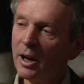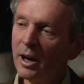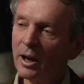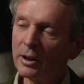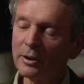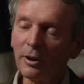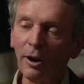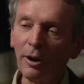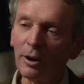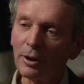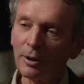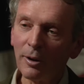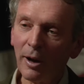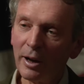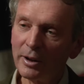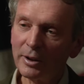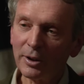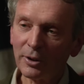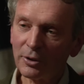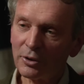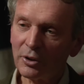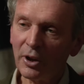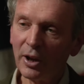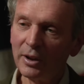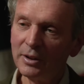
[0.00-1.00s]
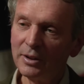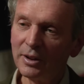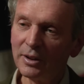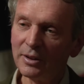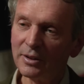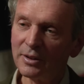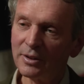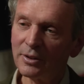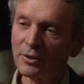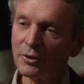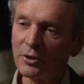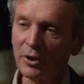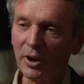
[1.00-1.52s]
I got quite
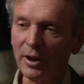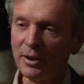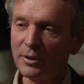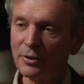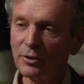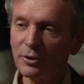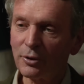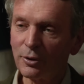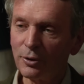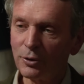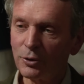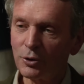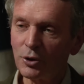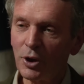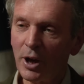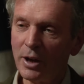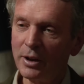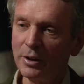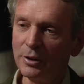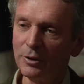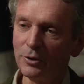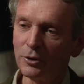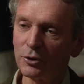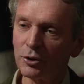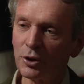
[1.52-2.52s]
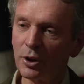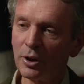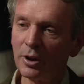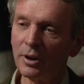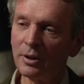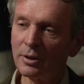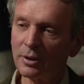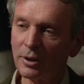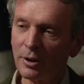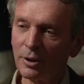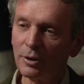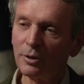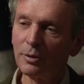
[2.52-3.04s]
excited. Science could change.
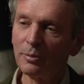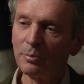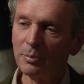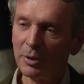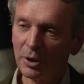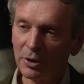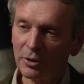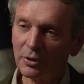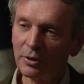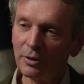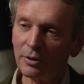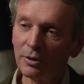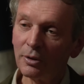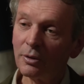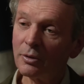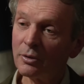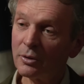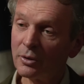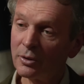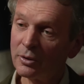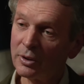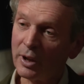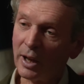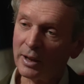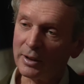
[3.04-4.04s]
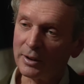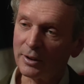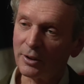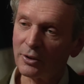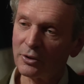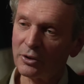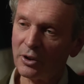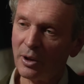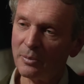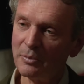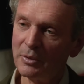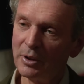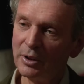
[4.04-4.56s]
It could be telling
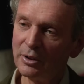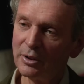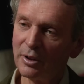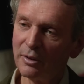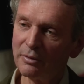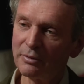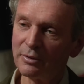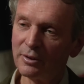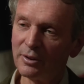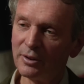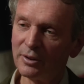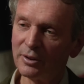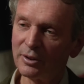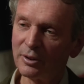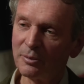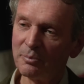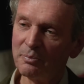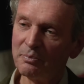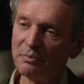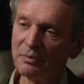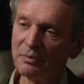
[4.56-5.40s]
us something different.